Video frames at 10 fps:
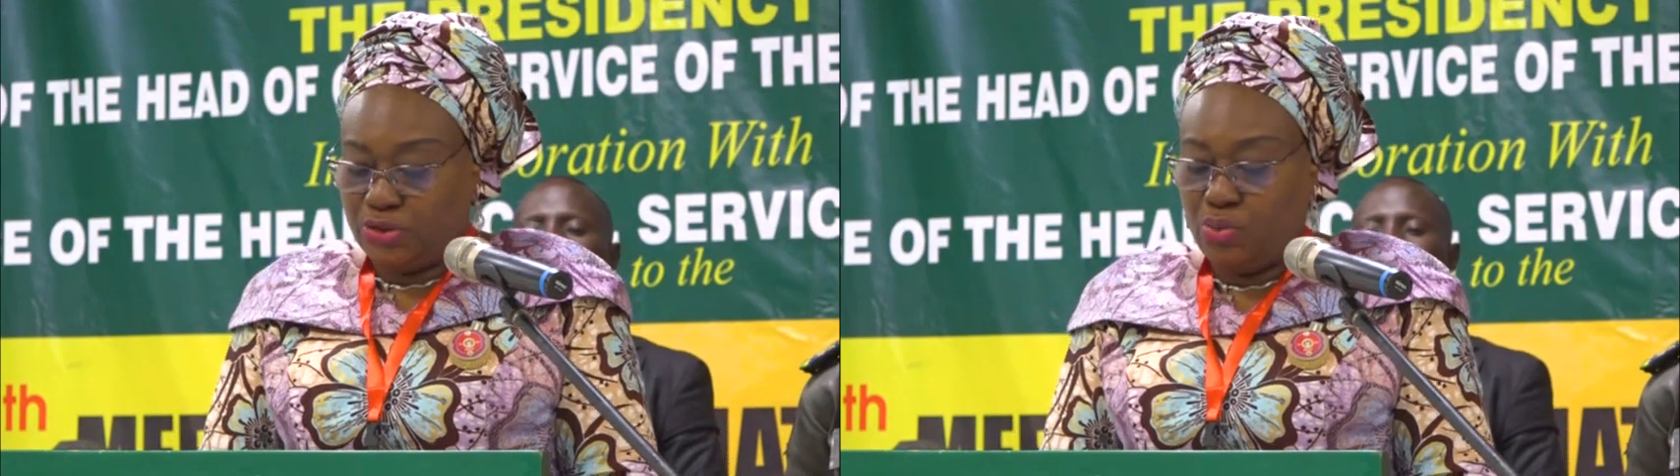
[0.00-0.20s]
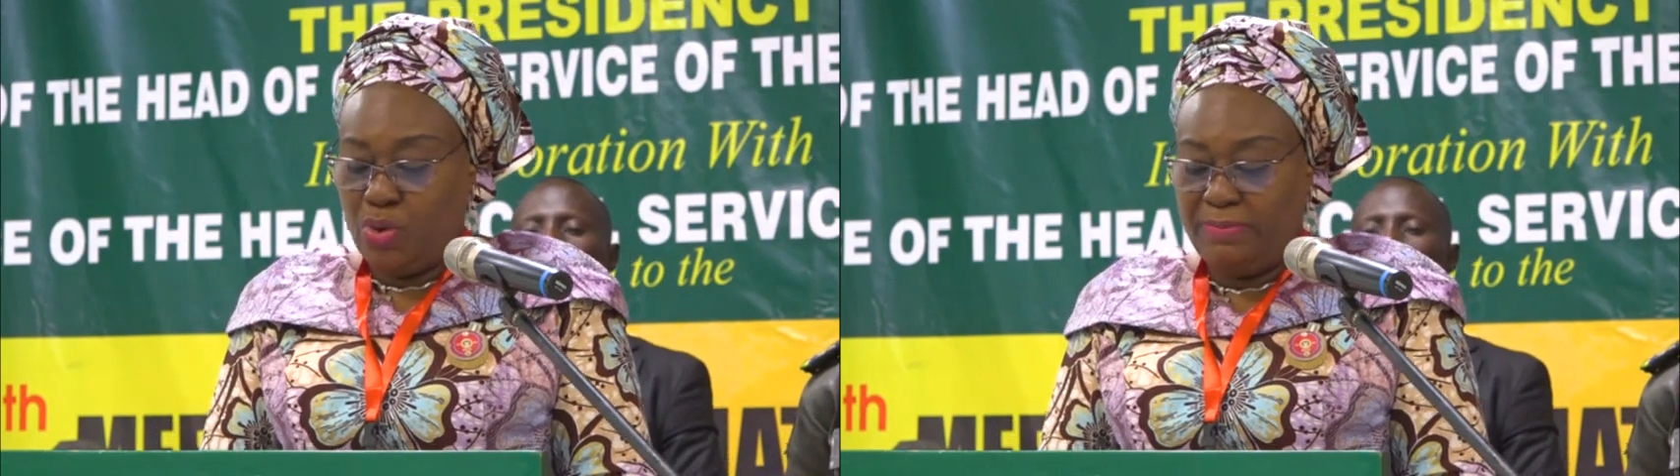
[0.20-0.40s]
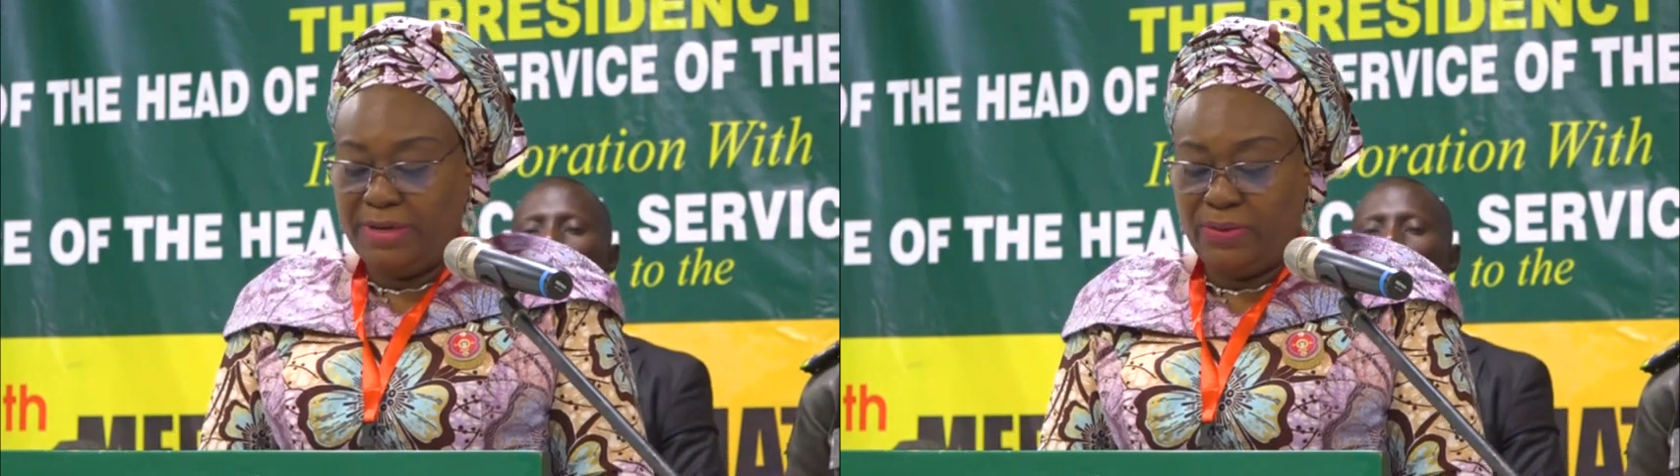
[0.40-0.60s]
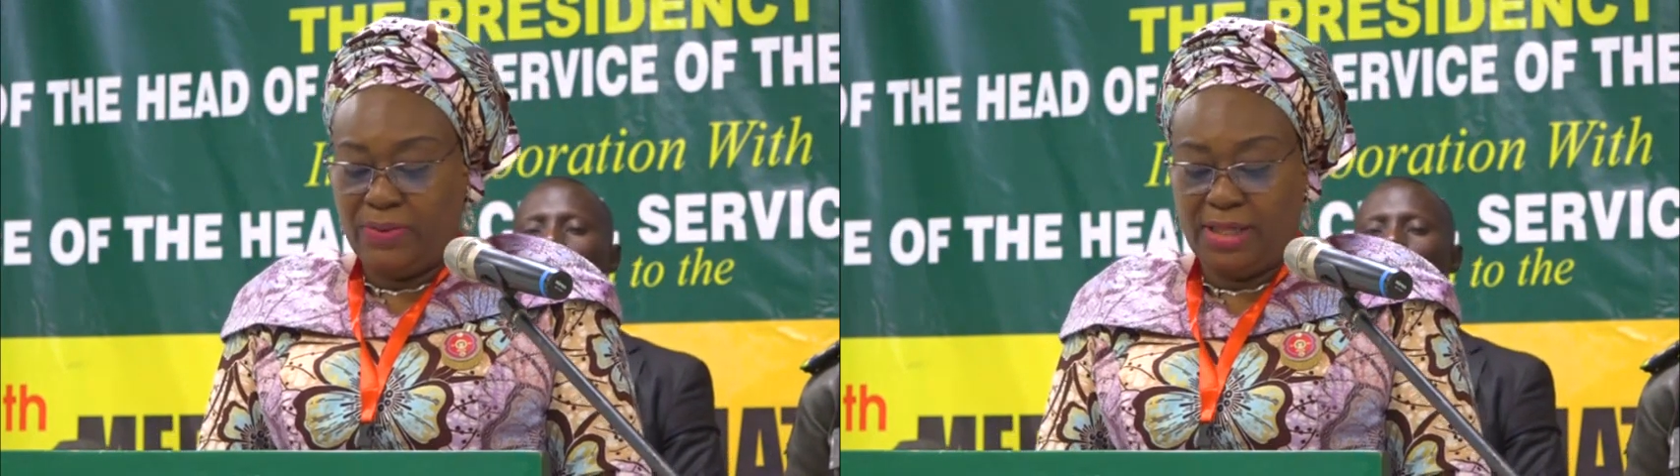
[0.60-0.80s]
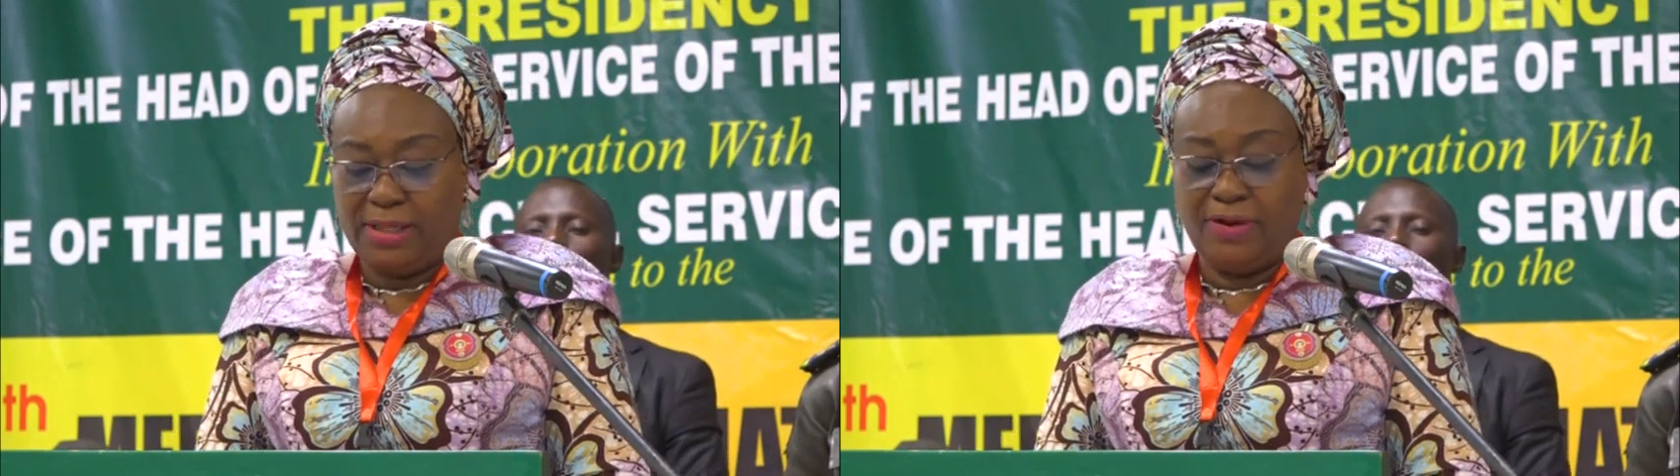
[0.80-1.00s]
to warmly
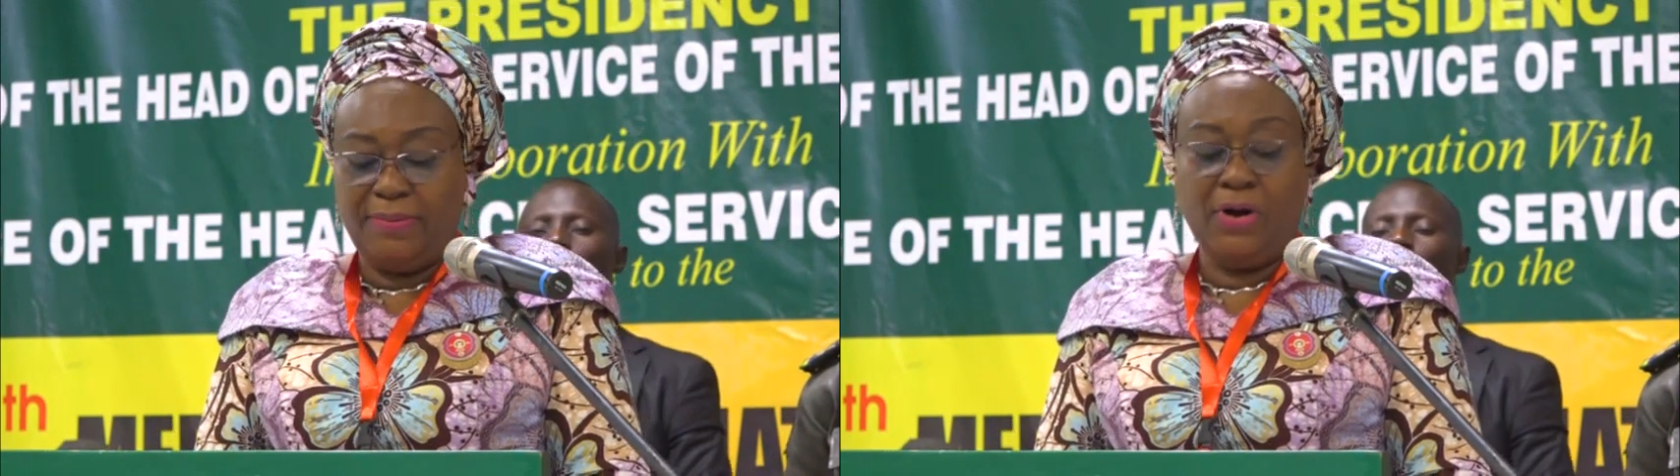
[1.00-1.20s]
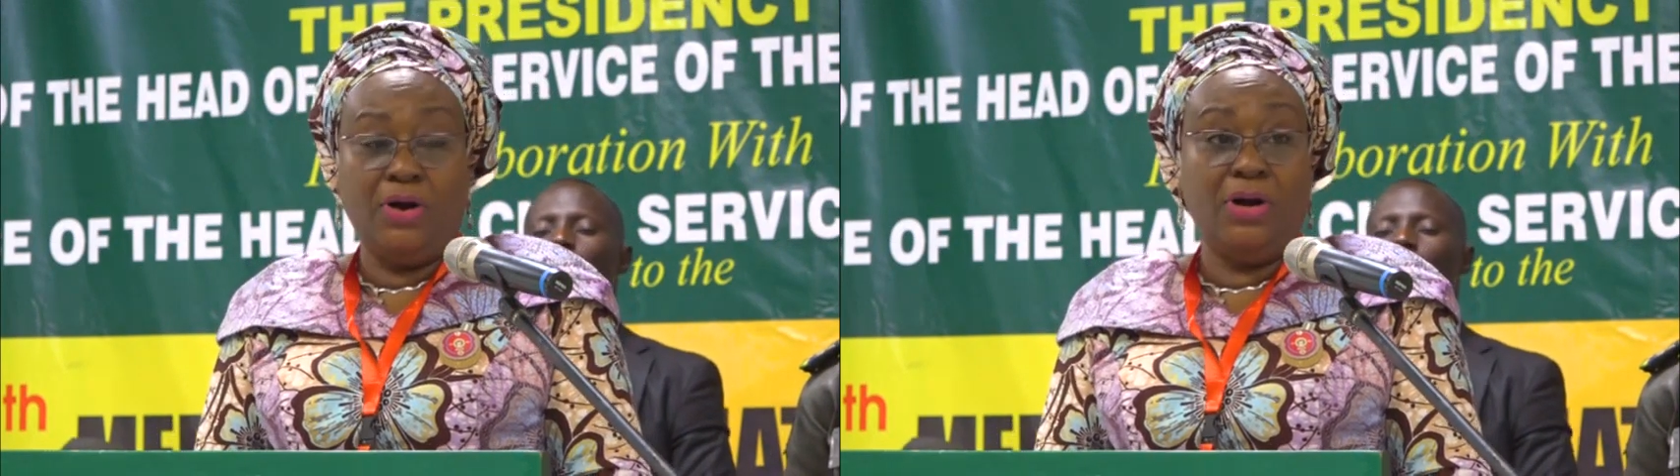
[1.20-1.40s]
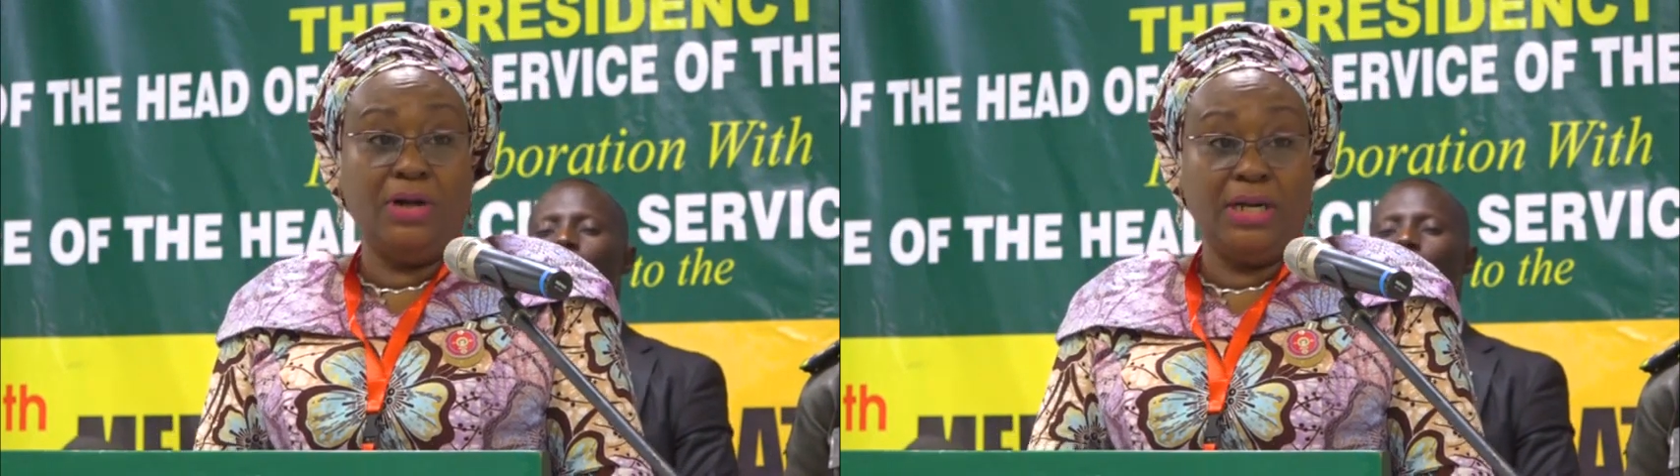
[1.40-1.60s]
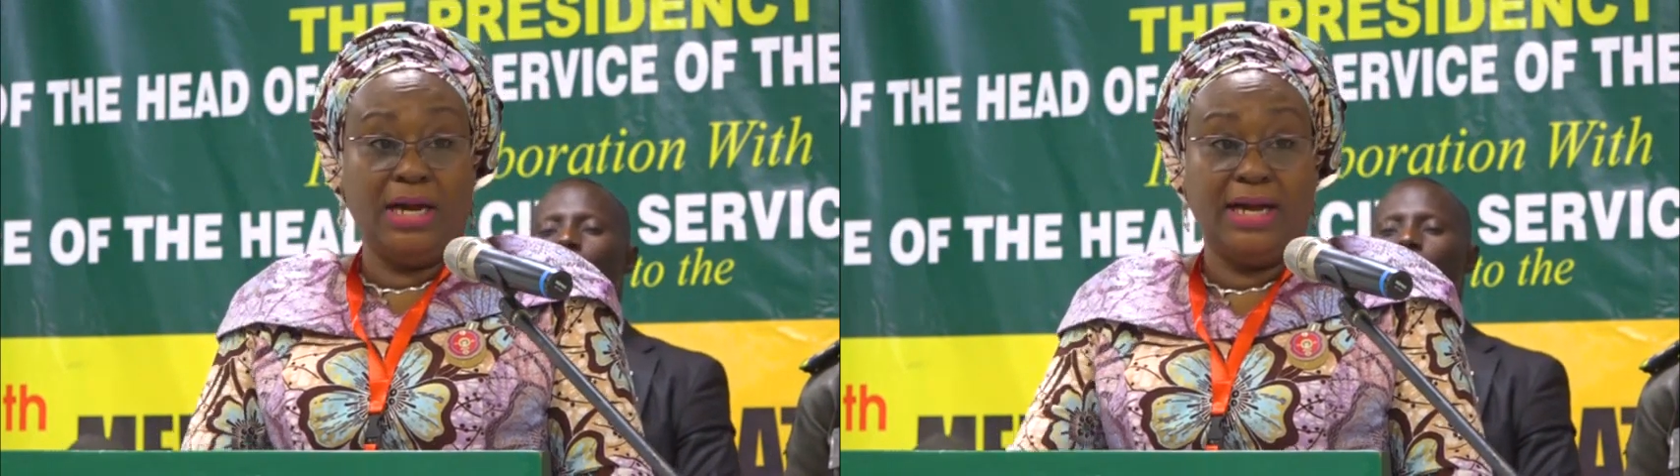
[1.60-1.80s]
welcome all